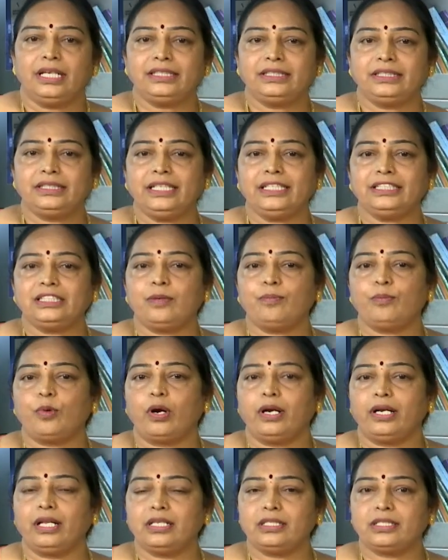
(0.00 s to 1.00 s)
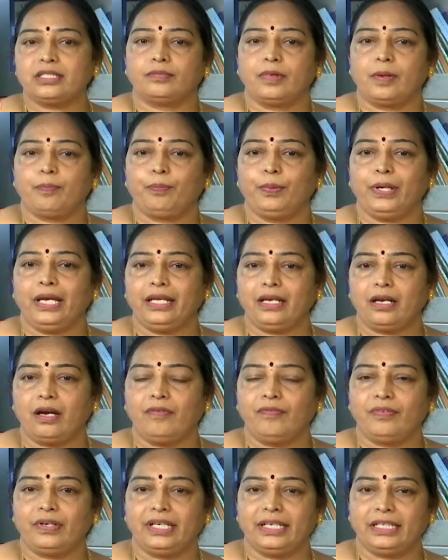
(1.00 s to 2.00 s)
see some models of a pair
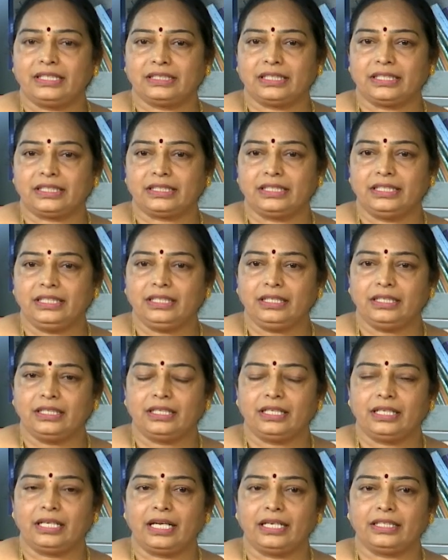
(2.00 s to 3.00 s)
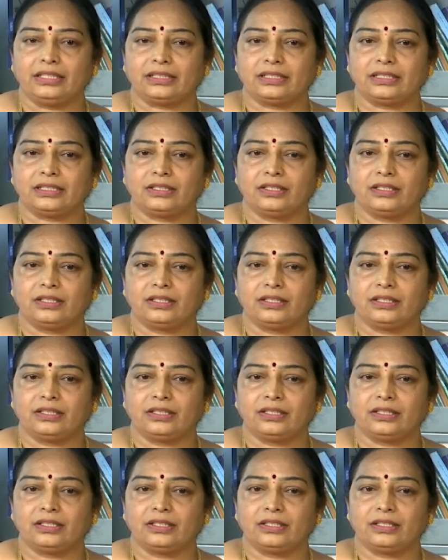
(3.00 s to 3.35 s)
of intersecting lines.